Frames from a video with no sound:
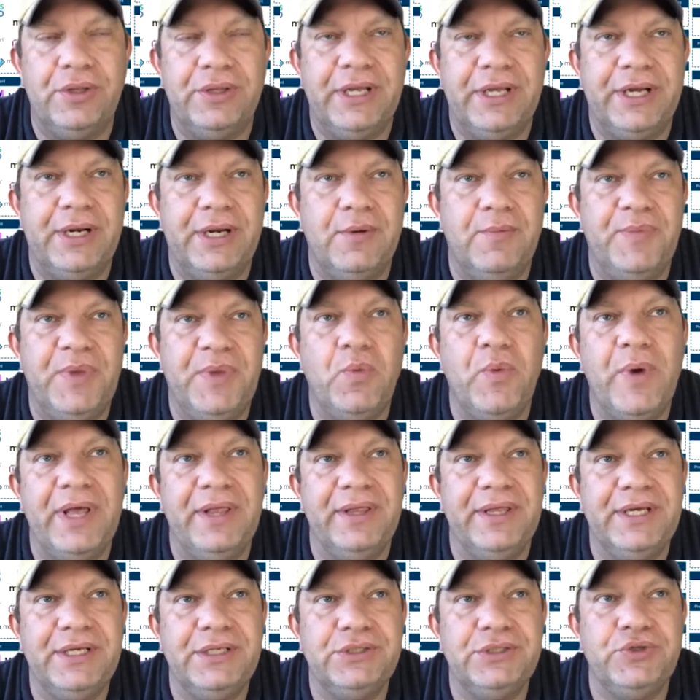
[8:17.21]
They're going to be
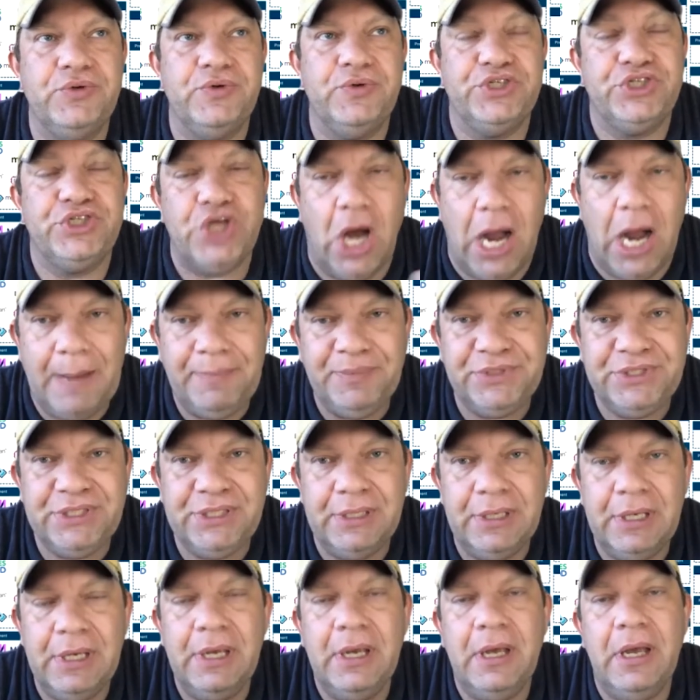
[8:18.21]
willing to adopt
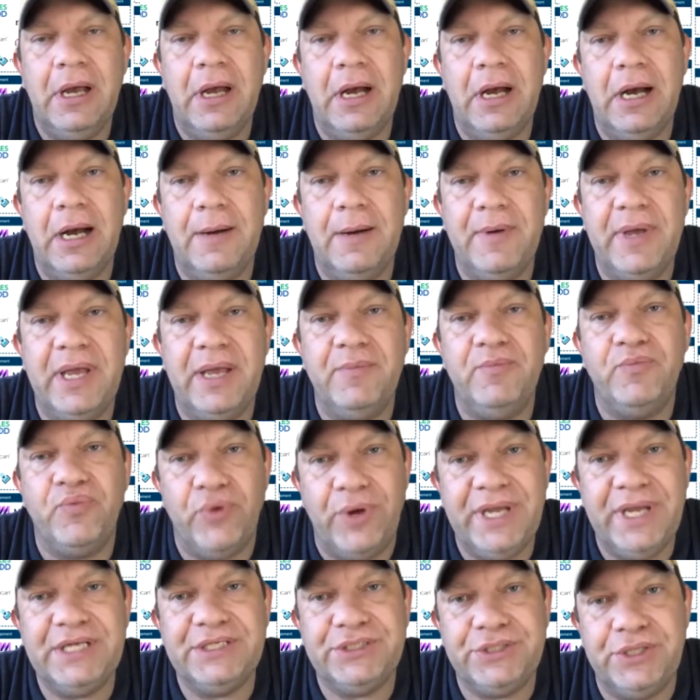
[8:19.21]
and
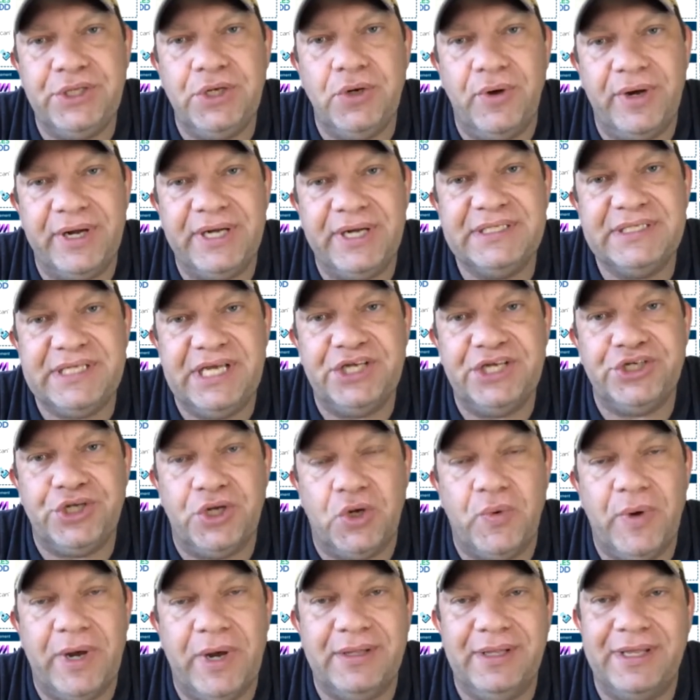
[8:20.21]
bring it to the
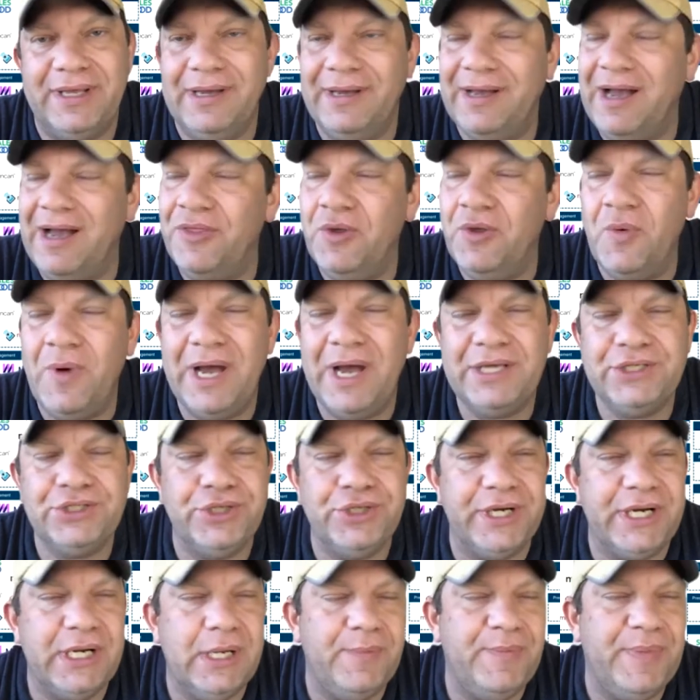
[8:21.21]
organization quickly.
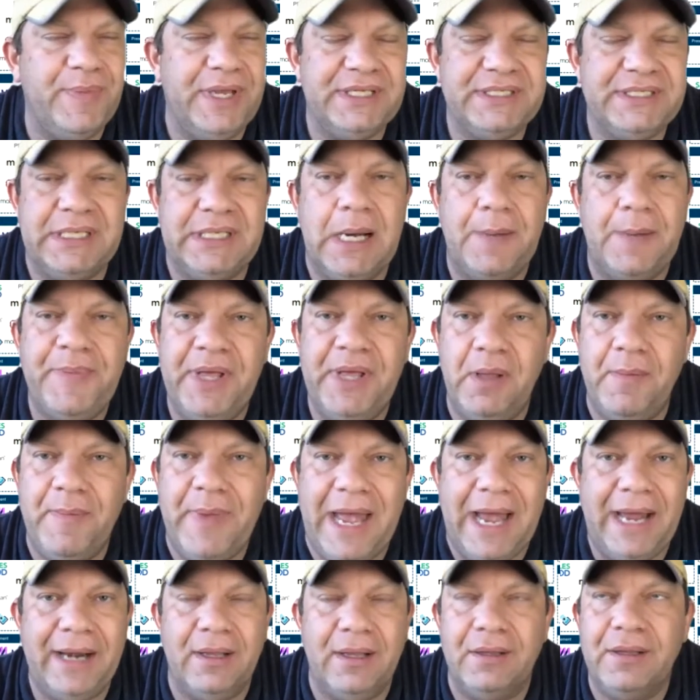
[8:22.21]
Otherwise, it's an uphill
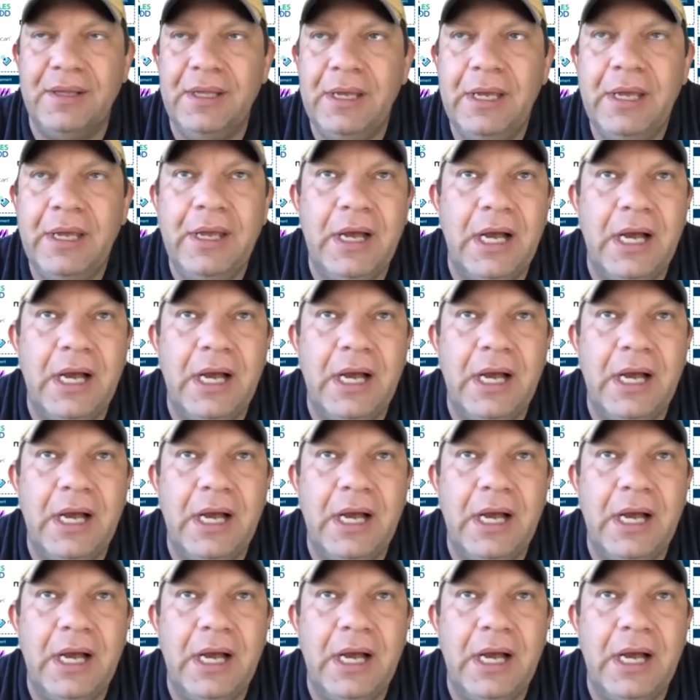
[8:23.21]
battle.